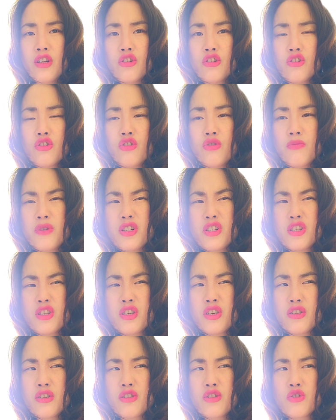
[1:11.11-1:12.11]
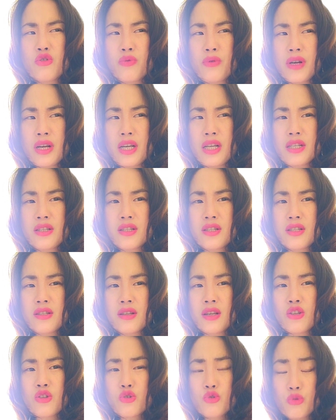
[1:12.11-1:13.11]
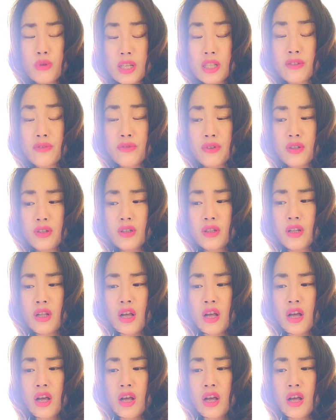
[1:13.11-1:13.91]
too much stress, stressful